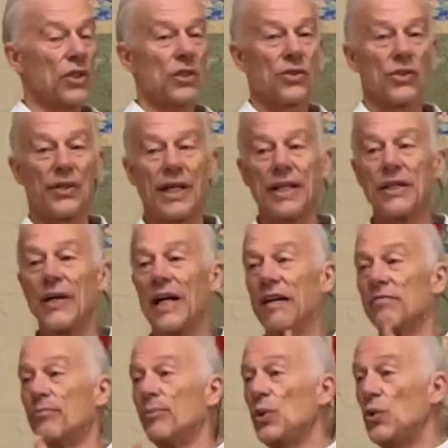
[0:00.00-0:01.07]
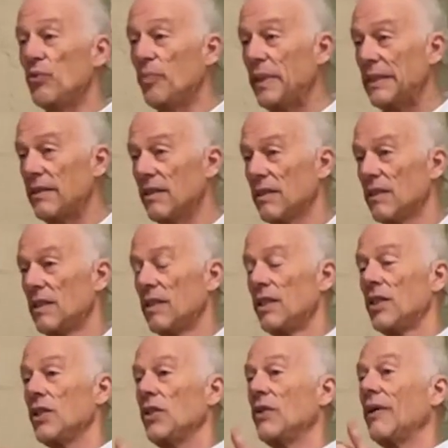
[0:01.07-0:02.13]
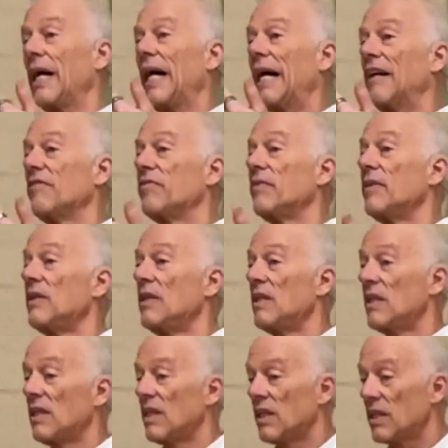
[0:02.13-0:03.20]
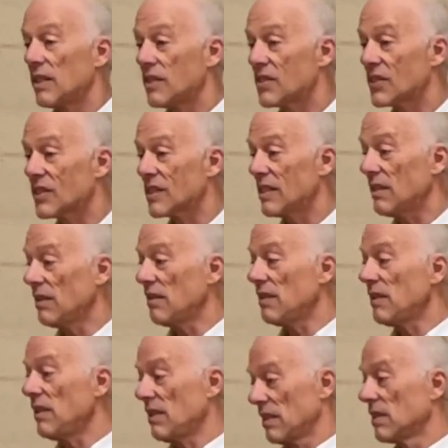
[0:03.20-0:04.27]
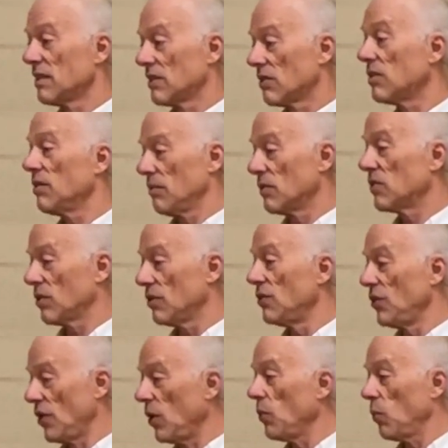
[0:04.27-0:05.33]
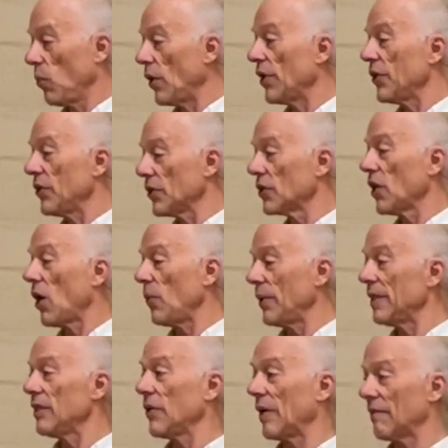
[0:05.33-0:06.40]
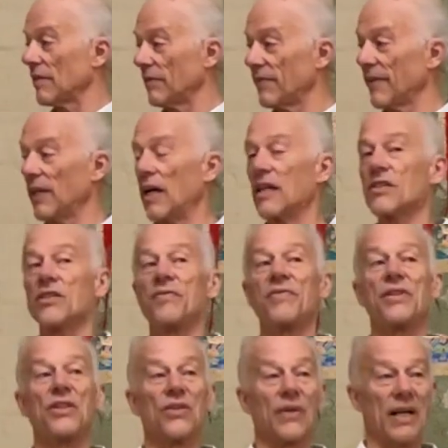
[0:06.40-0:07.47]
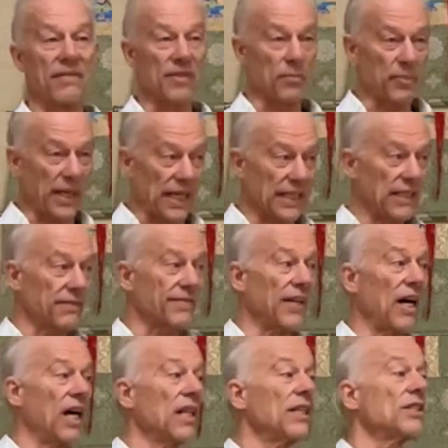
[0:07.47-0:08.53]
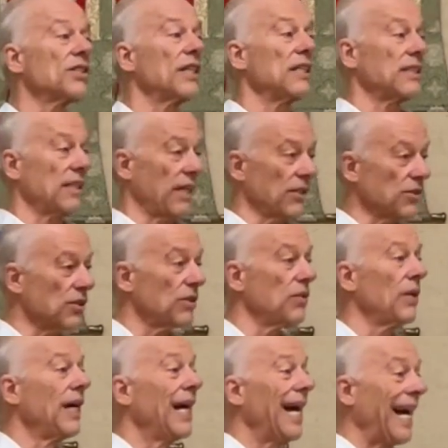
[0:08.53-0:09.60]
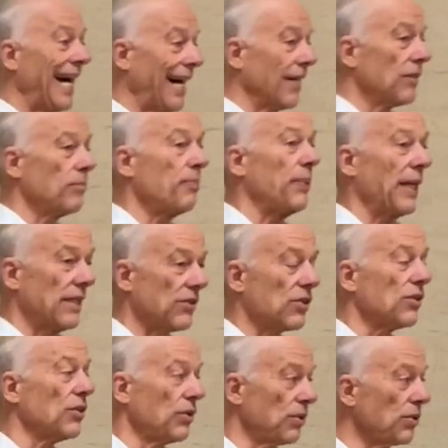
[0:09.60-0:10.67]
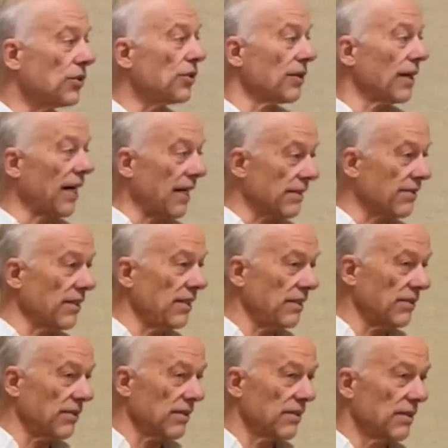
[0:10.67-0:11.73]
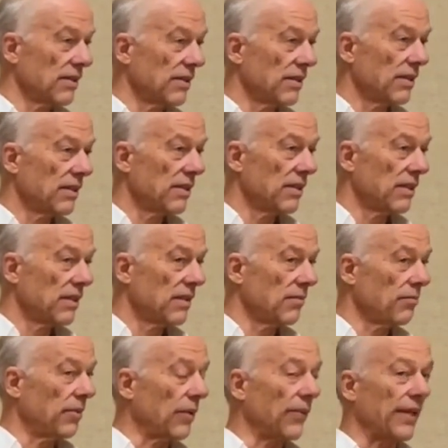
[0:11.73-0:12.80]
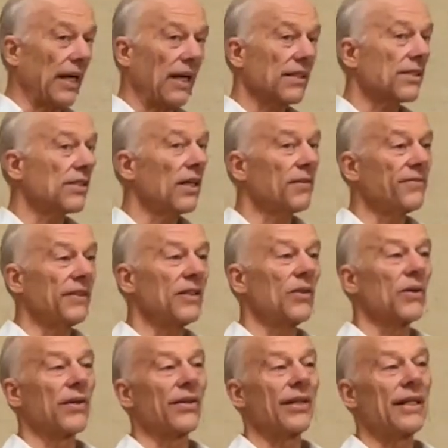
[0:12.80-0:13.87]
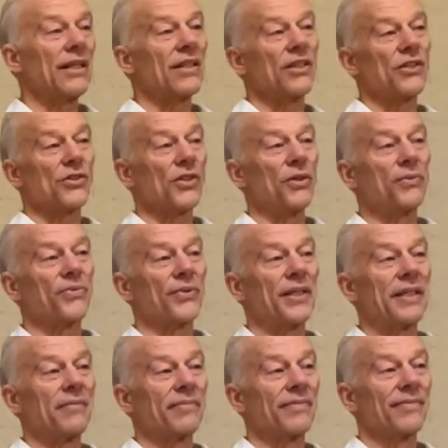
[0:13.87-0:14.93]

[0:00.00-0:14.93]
So now you have movement, you have skill to, to know where you're going, you have the philosophy, you have the body of knowledge that tells you how to best use your asanas. But without self inquiry, there's no freedom.